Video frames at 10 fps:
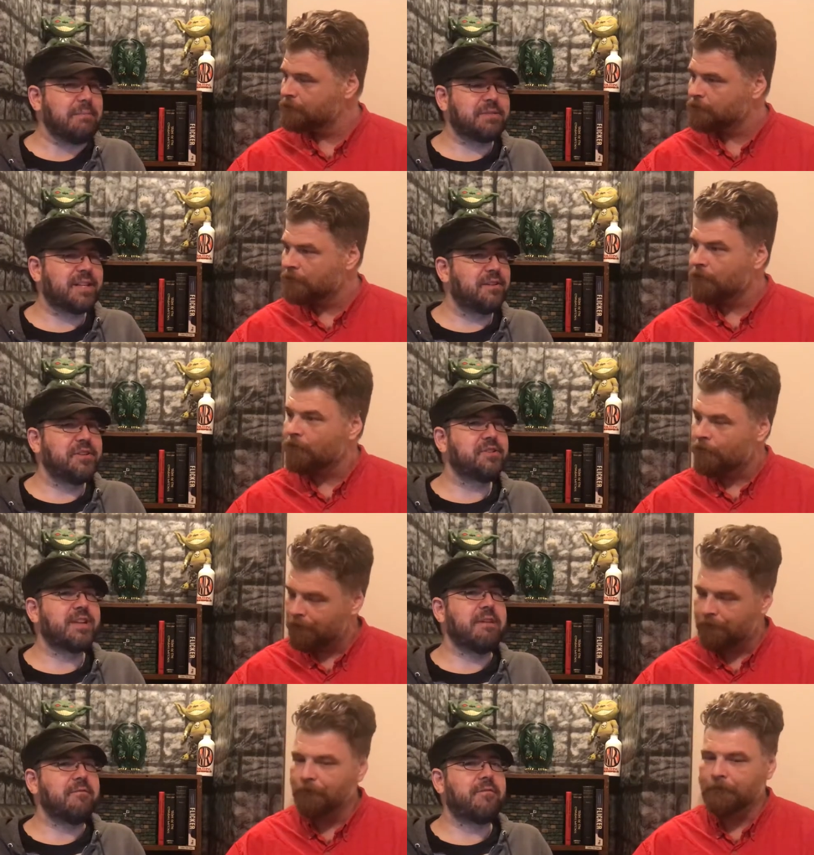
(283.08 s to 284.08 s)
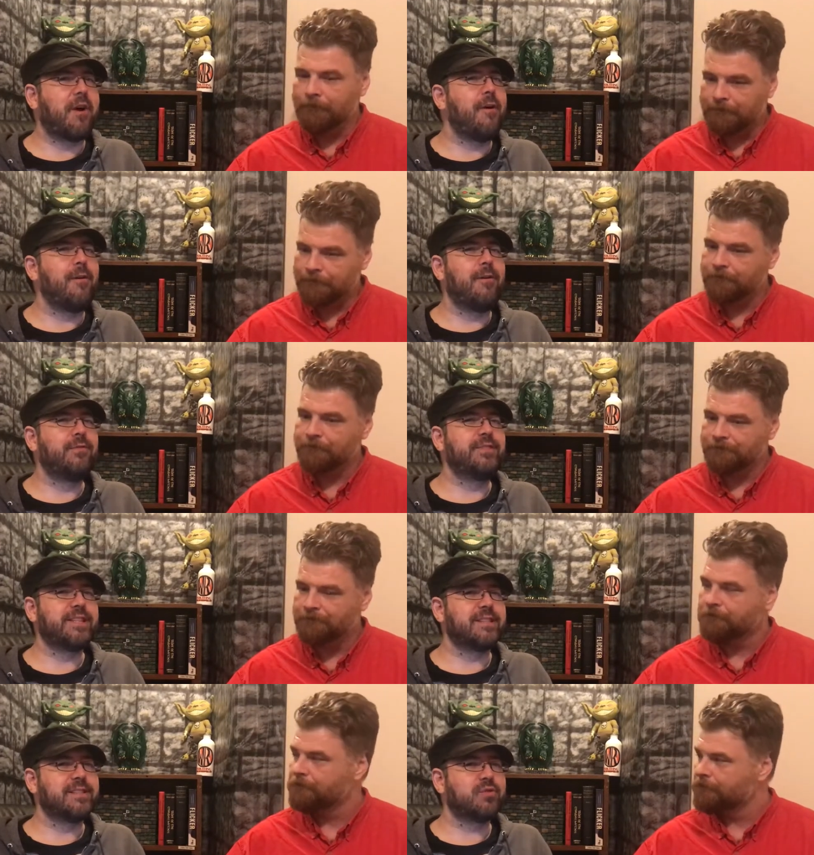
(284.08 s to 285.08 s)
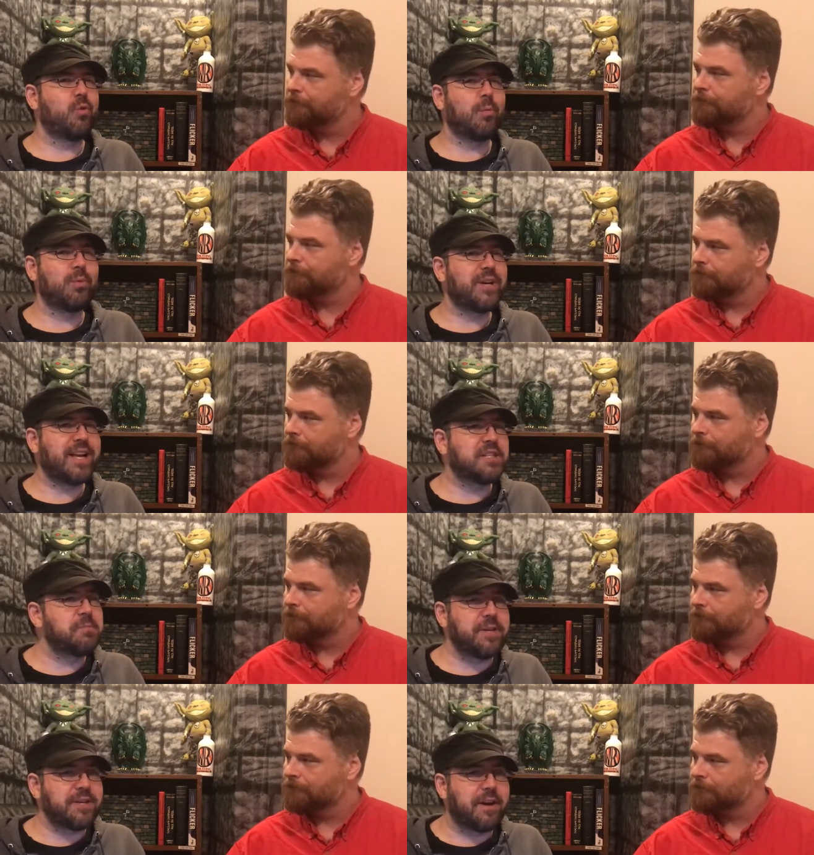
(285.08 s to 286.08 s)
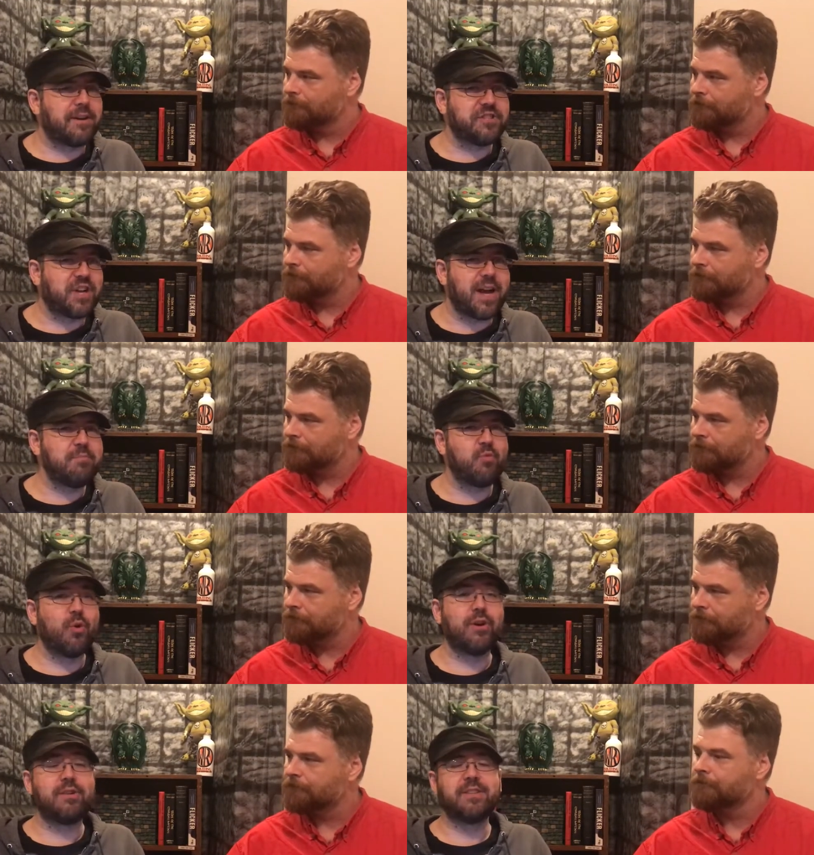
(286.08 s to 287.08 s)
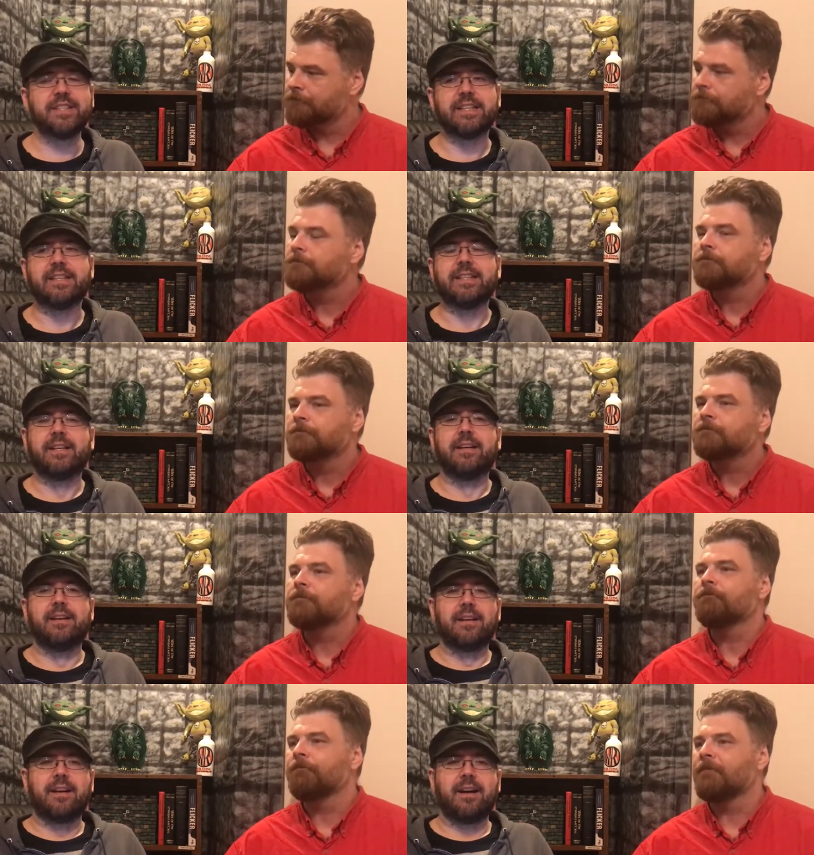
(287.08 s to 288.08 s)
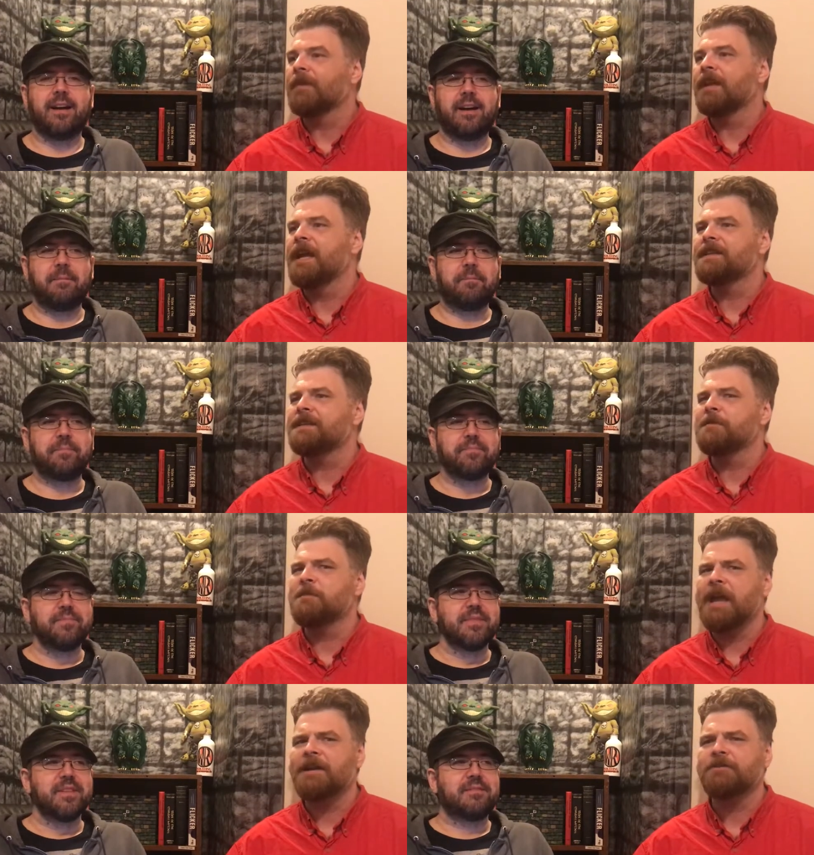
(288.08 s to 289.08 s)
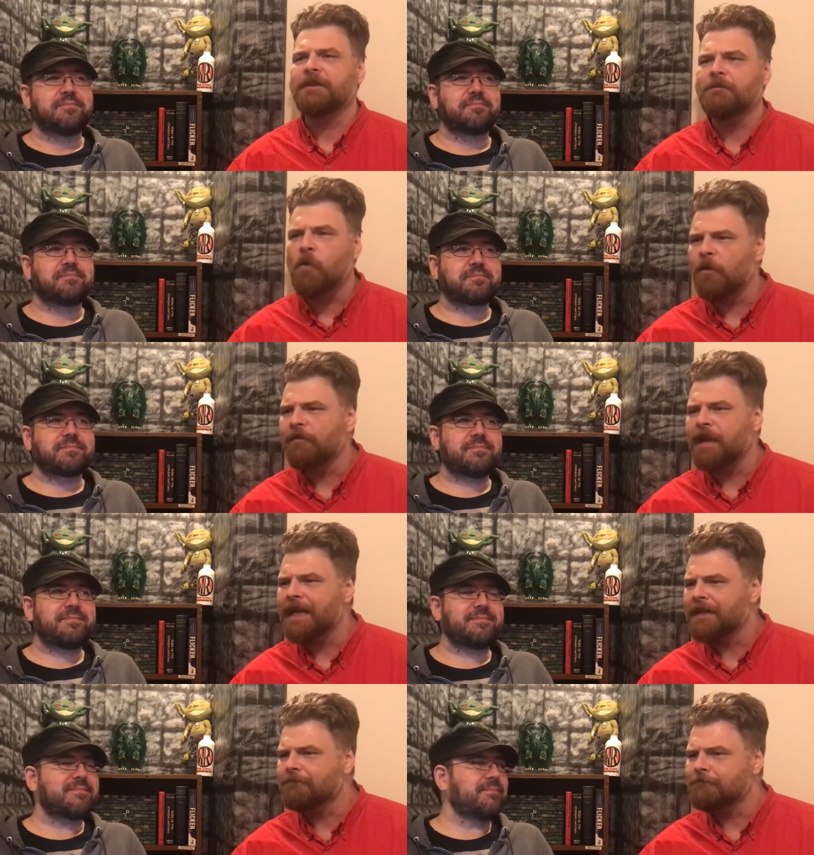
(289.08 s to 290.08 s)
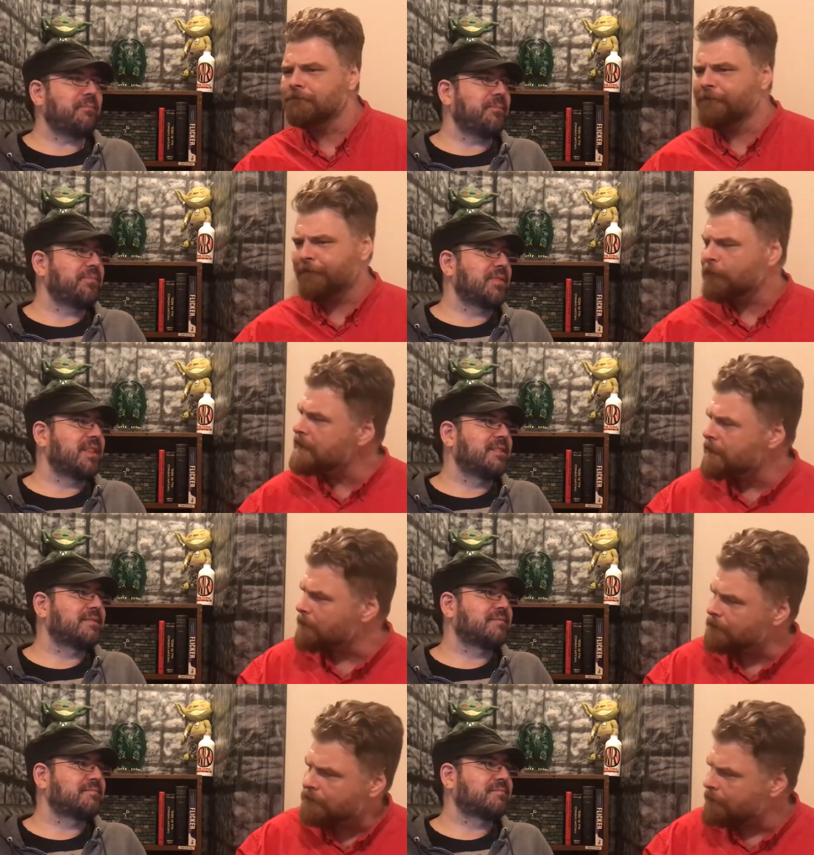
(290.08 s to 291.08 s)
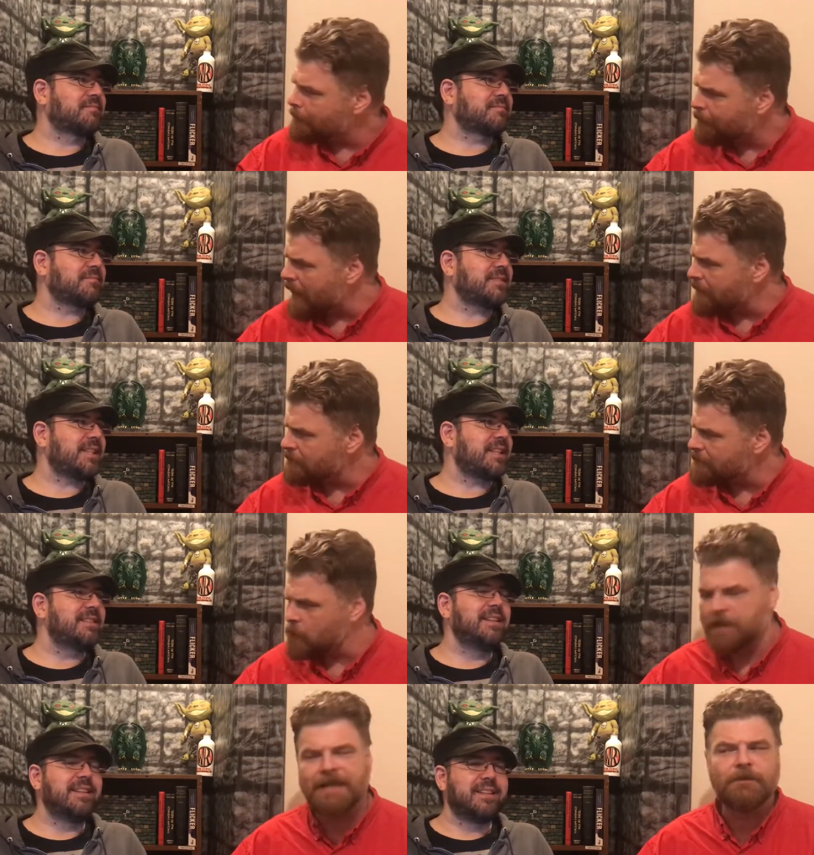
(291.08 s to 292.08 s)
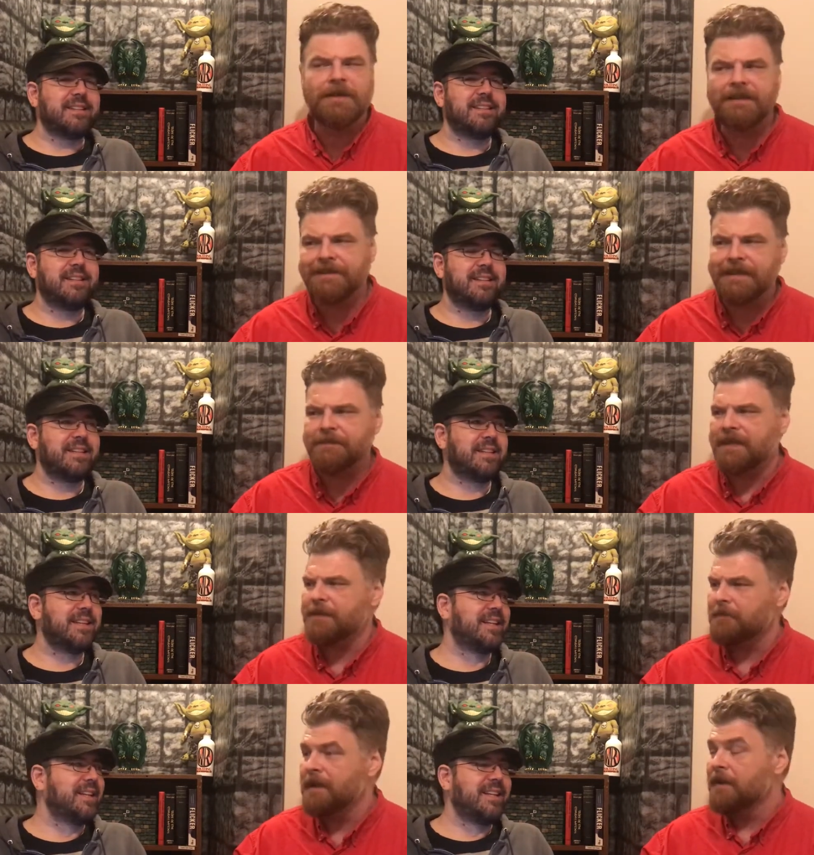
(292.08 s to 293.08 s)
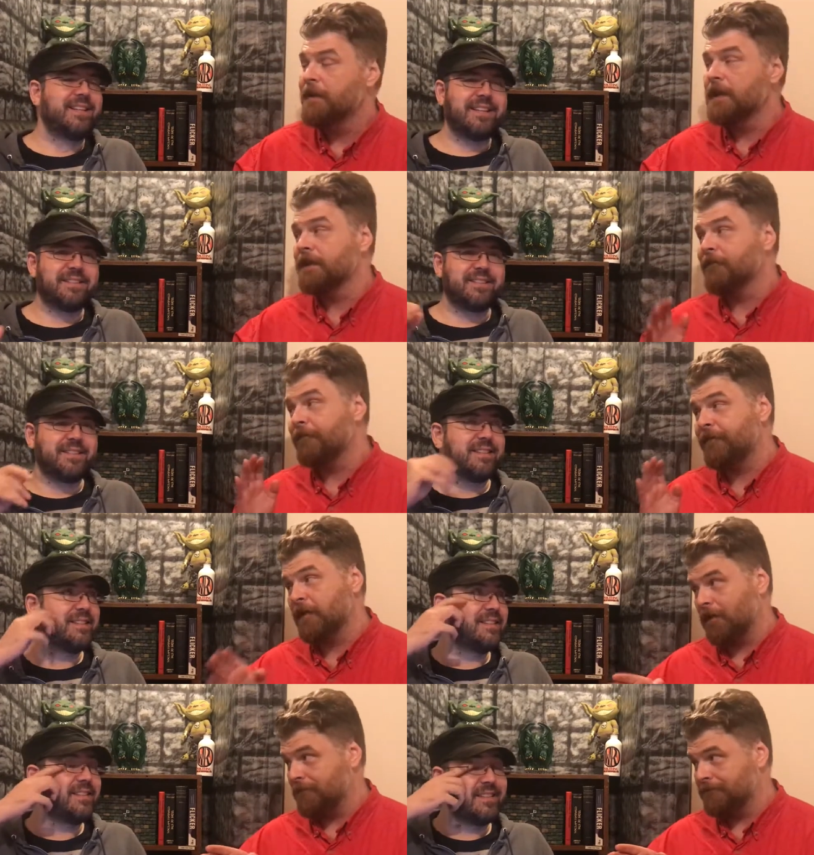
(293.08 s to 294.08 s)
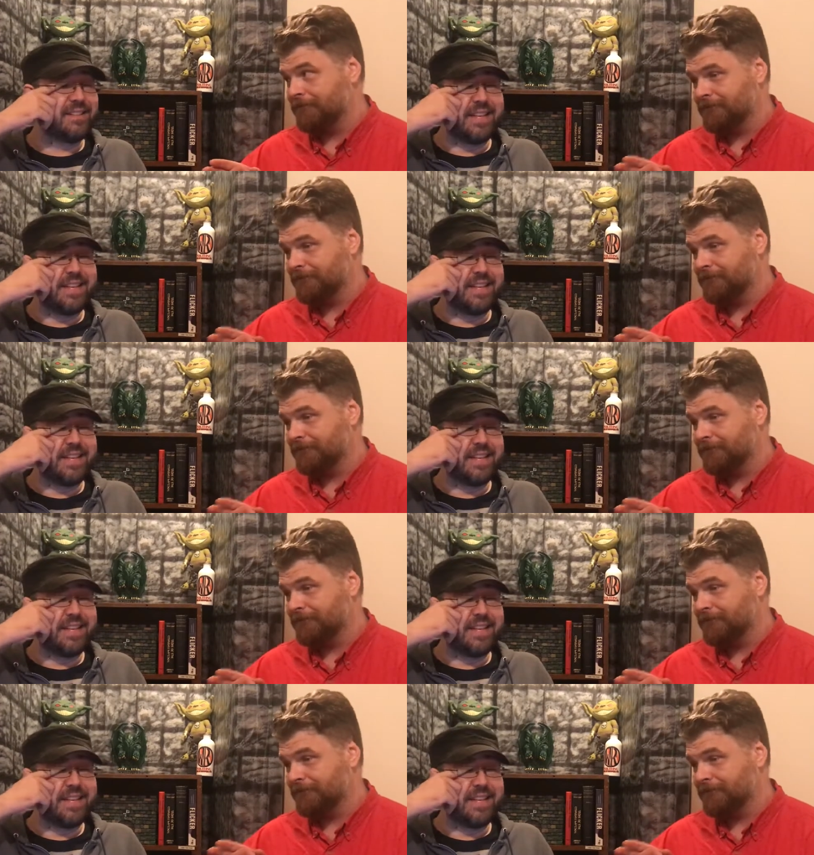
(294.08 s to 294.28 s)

Speaker 1: types that are usually involved in this corporate espionage type world. Um,
Speaker 2: yeah, they seem to be actually more of like freedom fighters, or that's what it seems like to in well, the film.